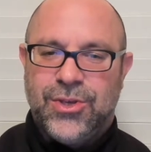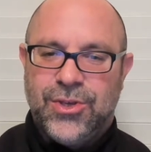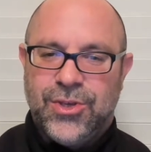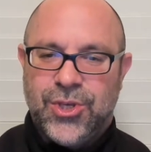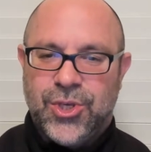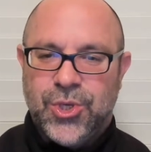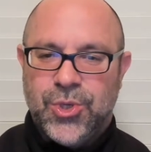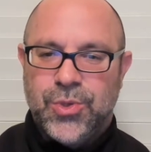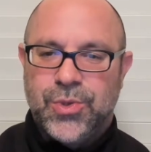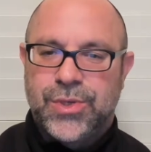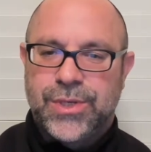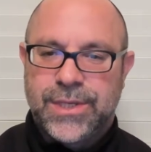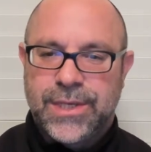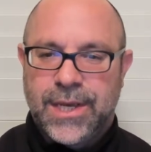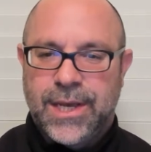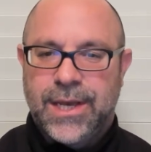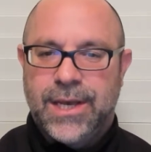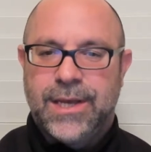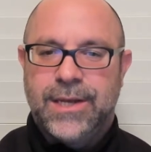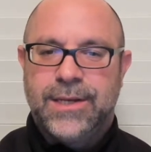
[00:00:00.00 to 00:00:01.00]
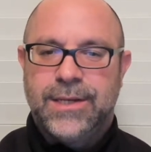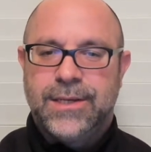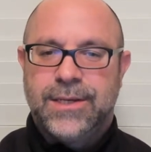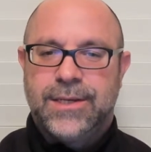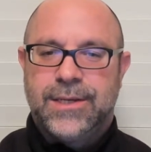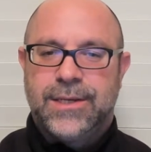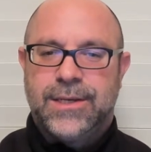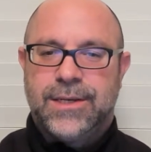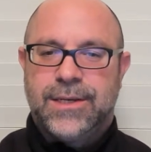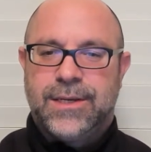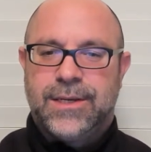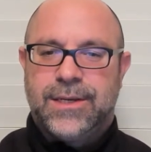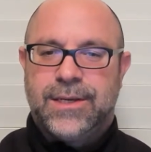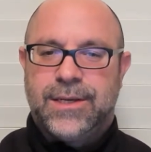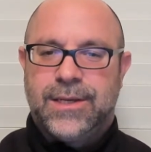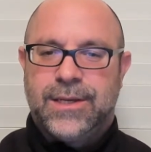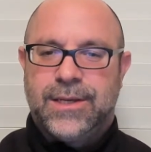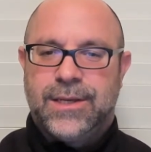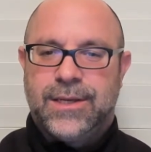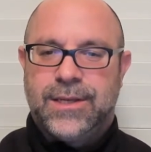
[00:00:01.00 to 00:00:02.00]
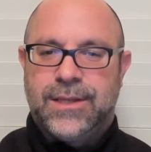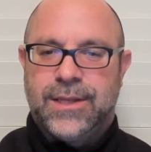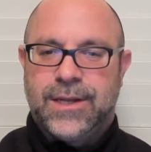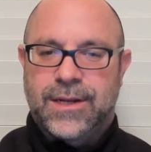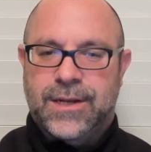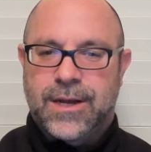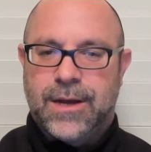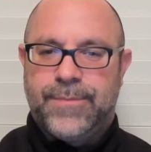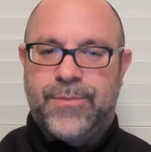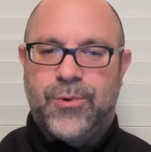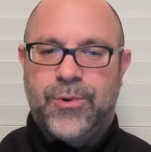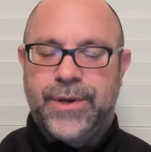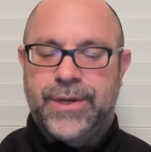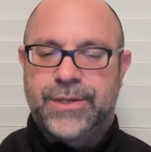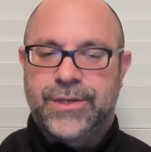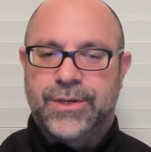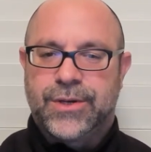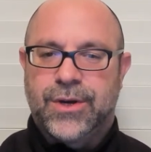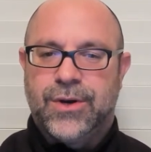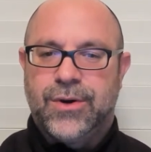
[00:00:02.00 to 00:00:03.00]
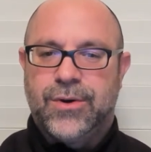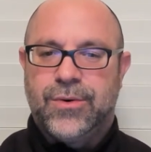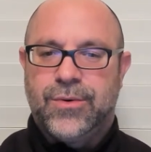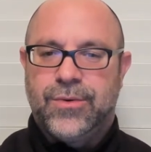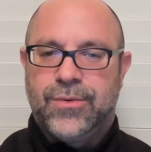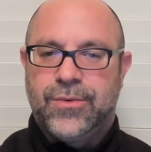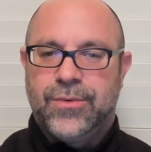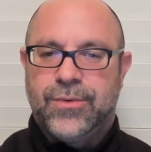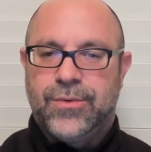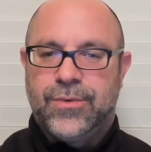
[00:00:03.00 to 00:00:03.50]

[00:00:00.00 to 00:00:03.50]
You said that a couple weeks ago,